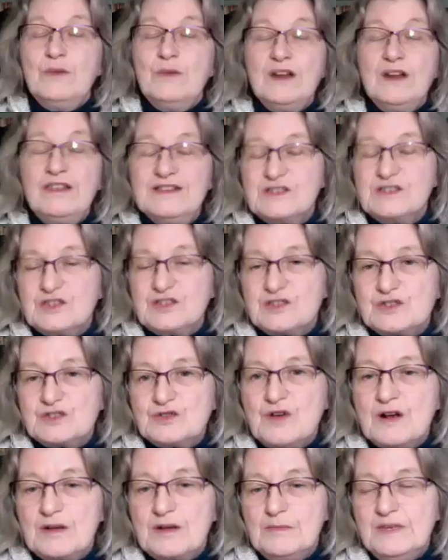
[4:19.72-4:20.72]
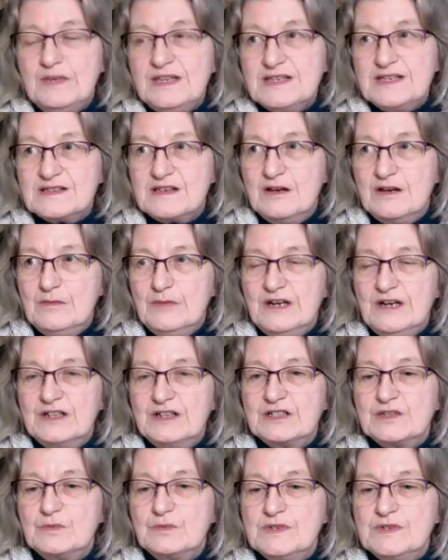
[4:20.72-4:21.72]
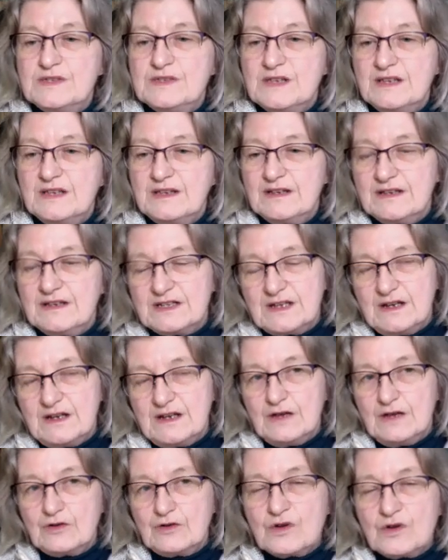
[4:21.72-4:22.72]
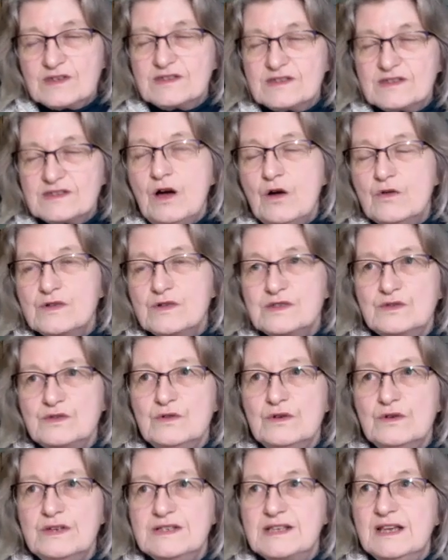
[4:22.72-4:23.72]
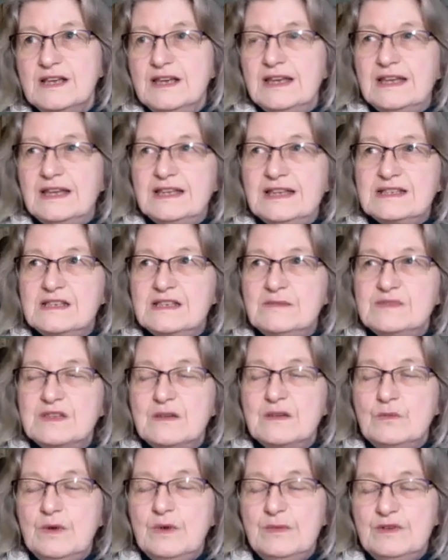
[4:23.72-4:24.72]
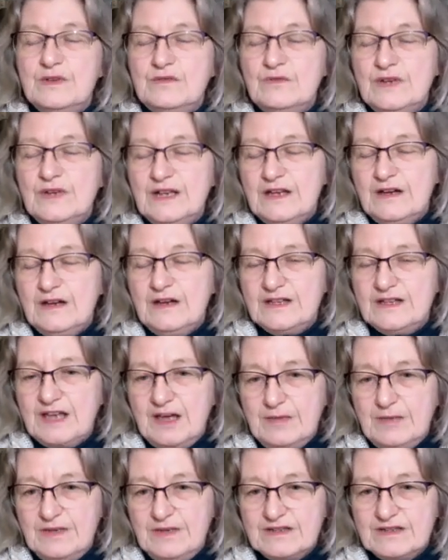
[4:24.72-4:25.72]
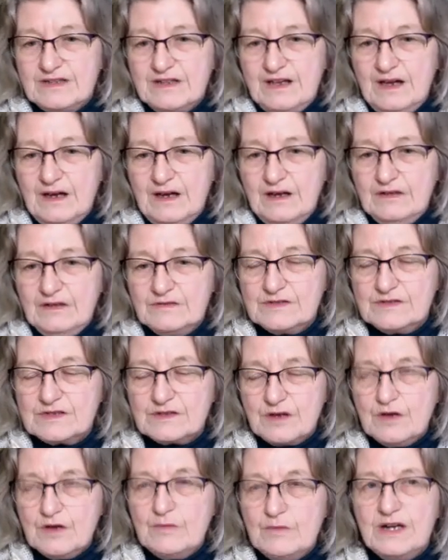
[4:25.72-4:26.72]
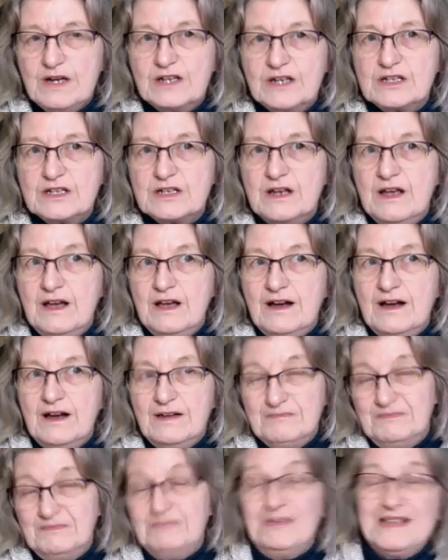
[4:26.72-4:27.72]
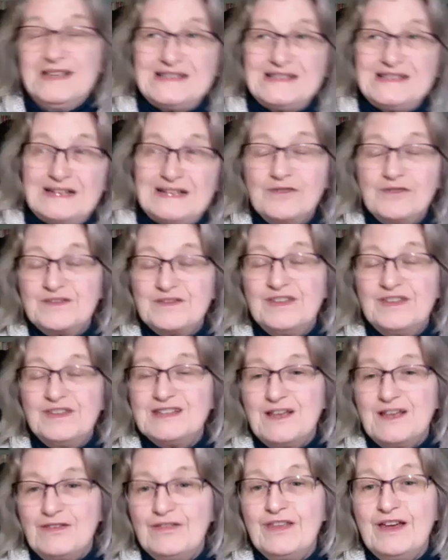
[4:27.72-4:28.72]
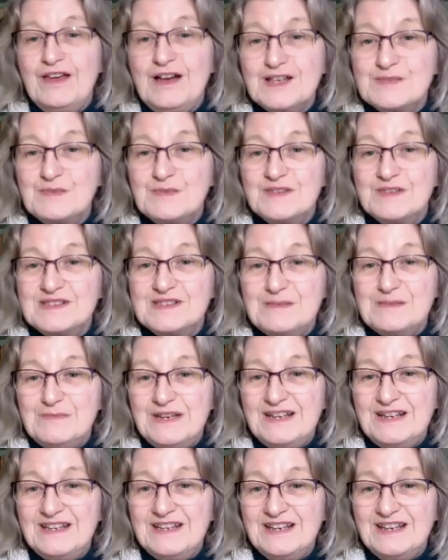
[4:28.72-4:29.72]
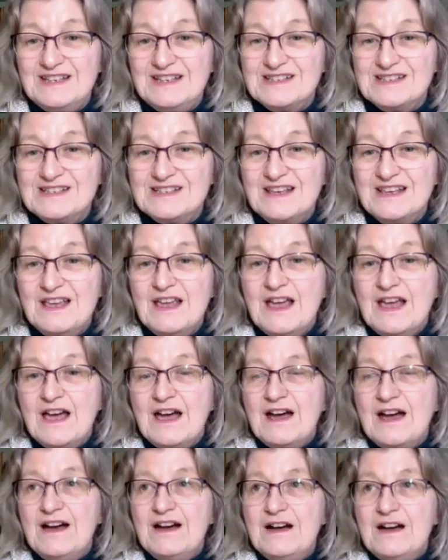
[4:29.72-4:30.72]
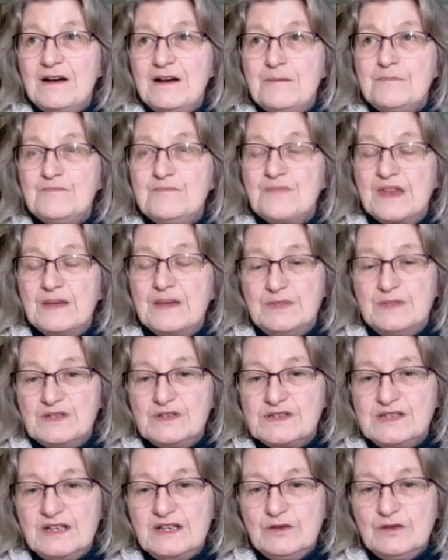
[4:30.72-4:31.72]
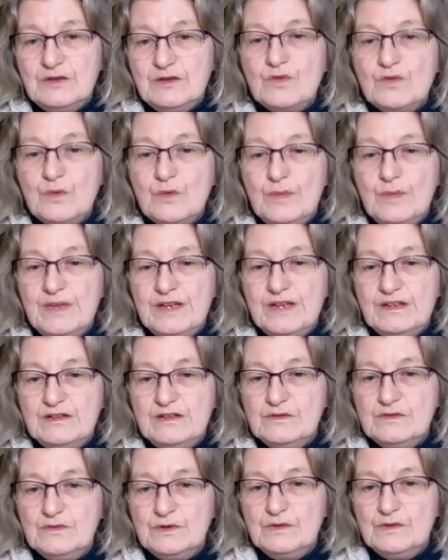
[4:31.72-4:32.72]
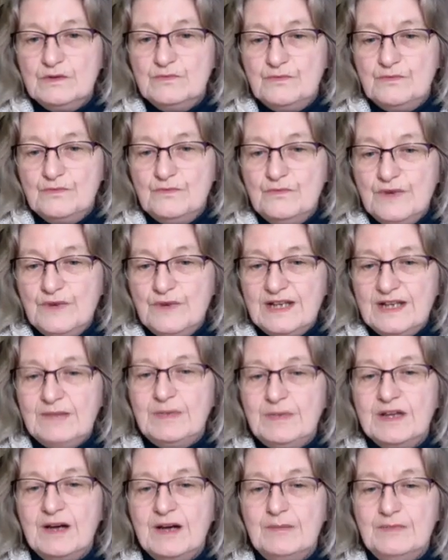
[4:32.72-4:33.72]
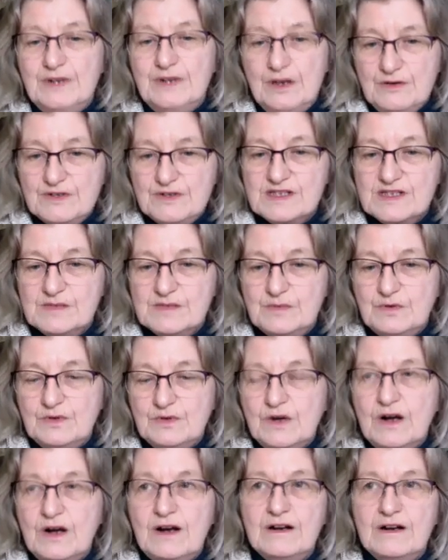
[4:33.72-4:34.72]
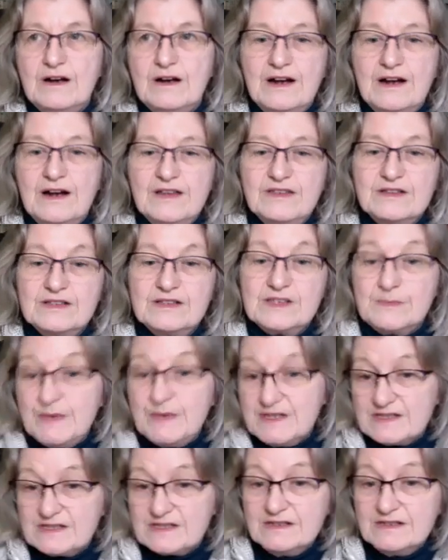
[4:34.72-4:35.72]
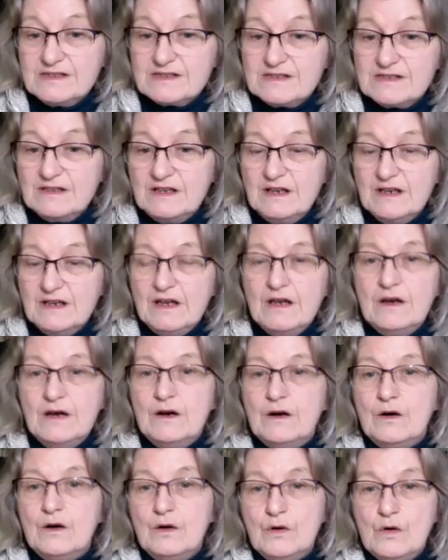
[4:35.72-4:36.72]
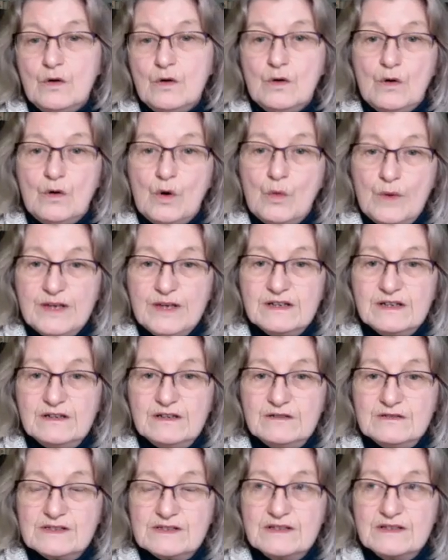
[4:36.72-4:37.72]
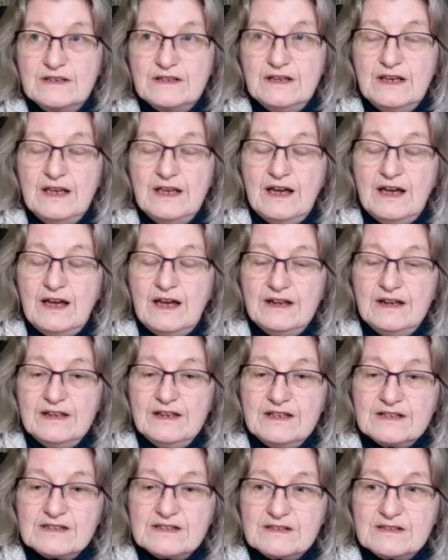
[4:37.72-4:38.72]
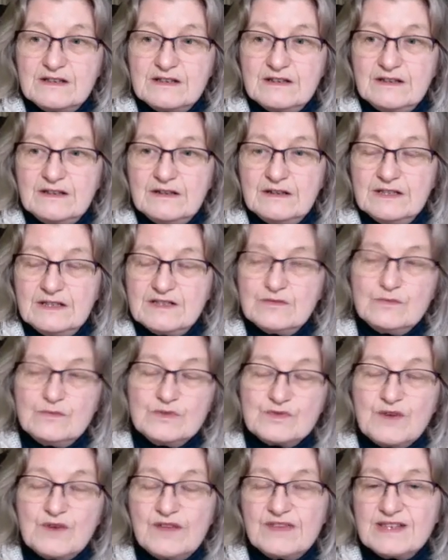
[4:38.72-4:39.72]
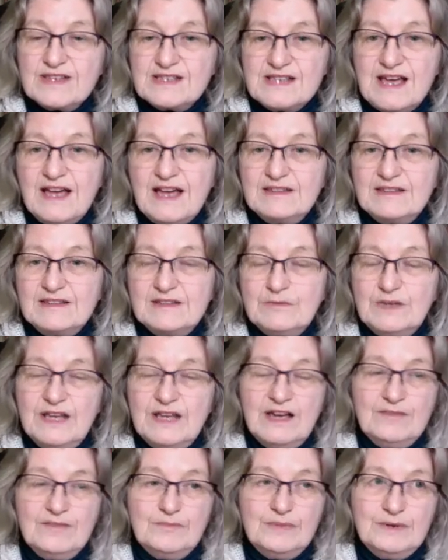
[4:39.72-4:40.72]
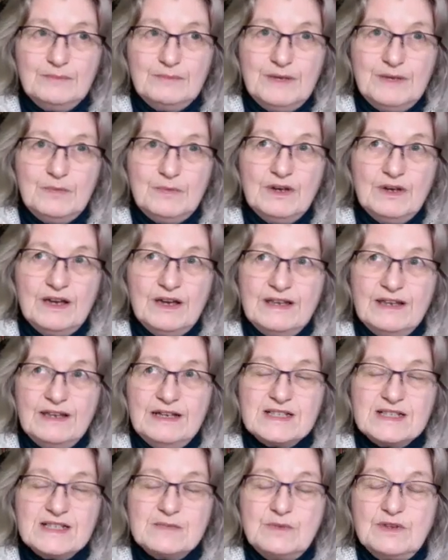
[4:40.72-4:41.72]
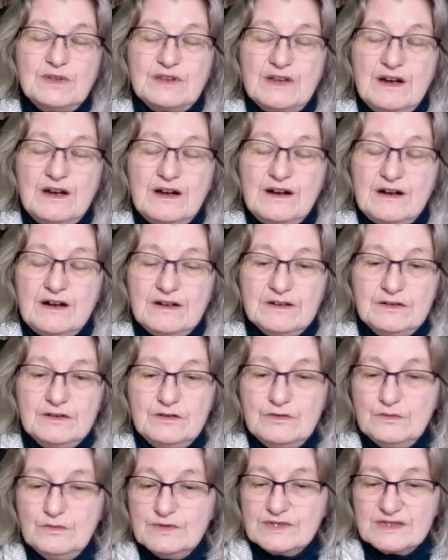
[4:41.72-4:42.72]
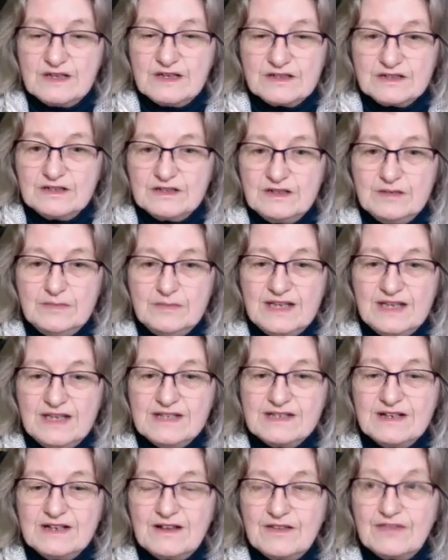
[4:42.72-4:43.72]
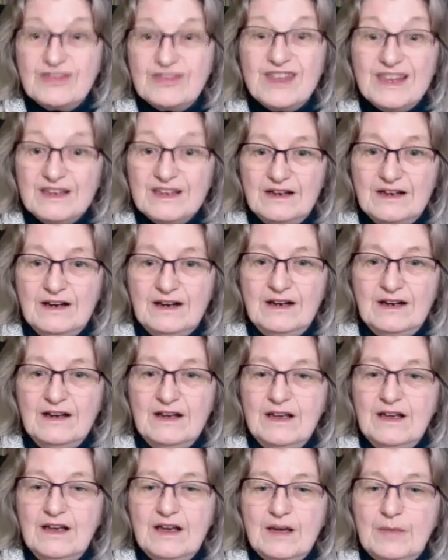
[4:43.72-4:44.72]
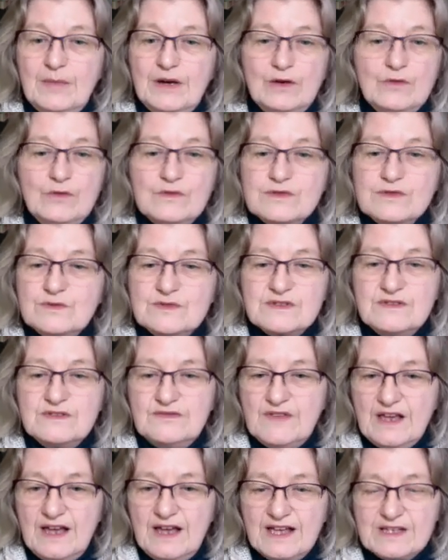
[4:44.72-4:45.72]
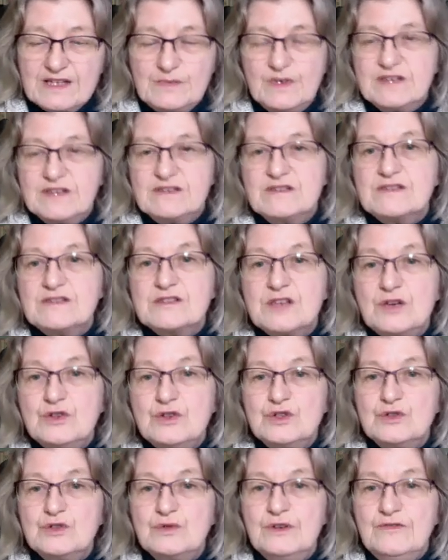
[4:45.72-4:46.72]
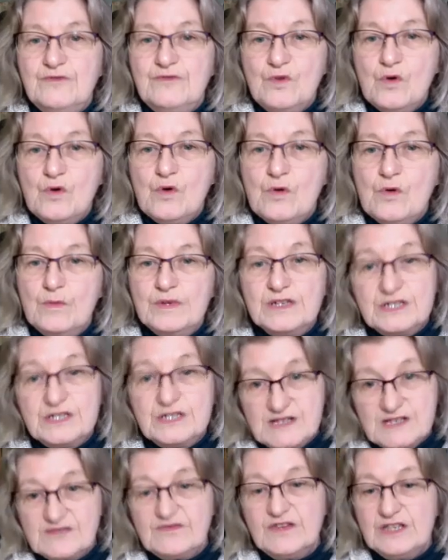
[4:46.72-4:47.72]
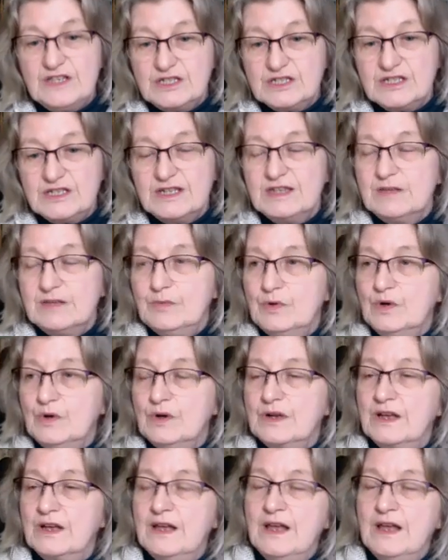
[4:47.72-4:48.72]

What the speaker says: the things that struck me so much was across the whole stories, it seems that women really only came into their own so much basically after the death of their husbands in many cases, because nearly all the women who really become noticeable are either spinsters or widows. And it's almost rather sad that we have people like Elizabeth Kahn, who was such an amazing thinker about all sorts of aspects of social reform, and she's featured in the book.